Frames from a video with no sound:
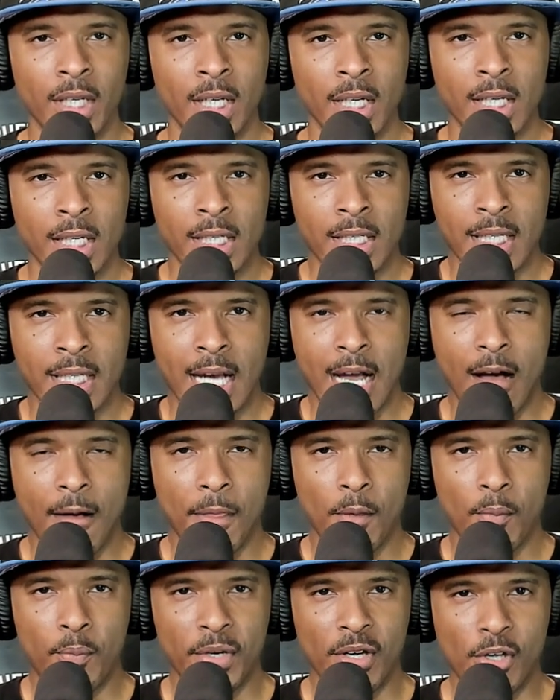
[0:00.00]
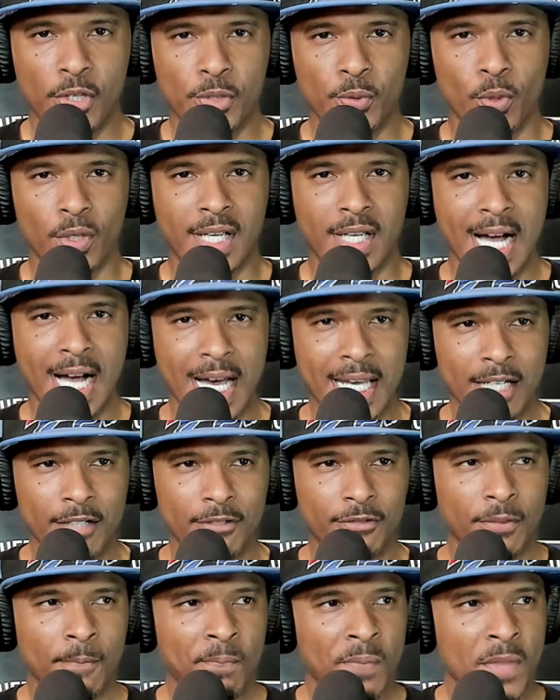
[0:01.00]
how the Bills were kind of
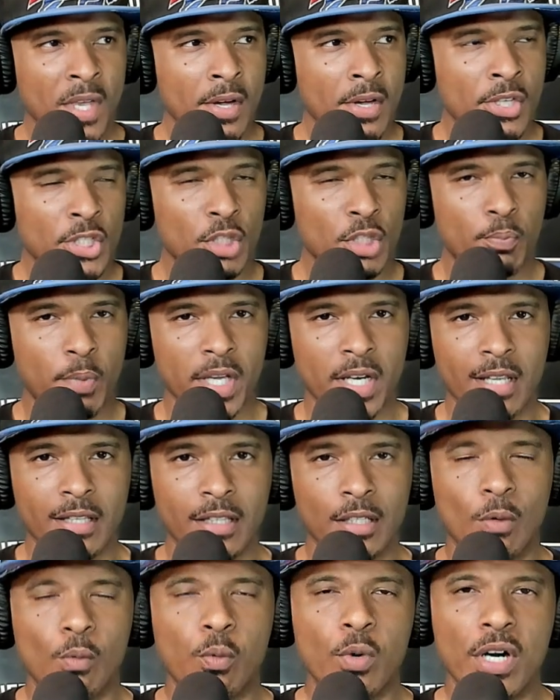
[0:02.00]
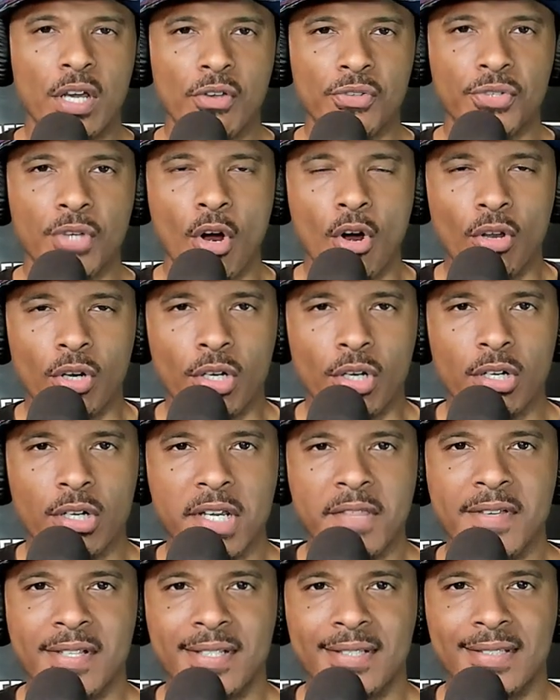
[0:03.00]
spinning their wheels earlier in
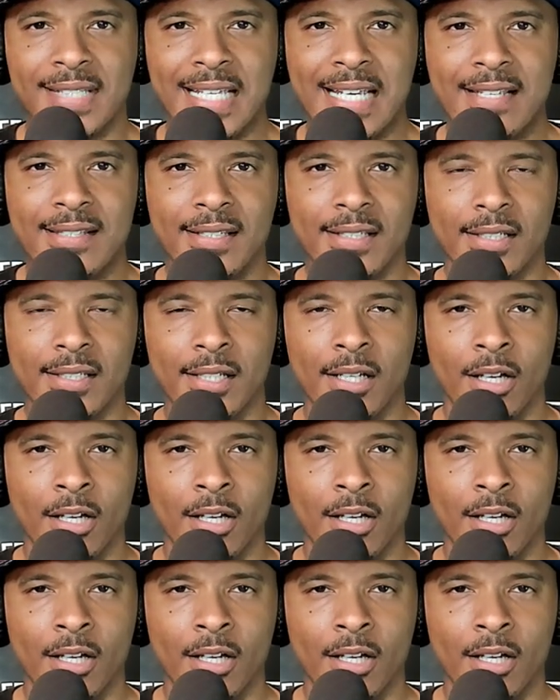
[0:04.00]
the season,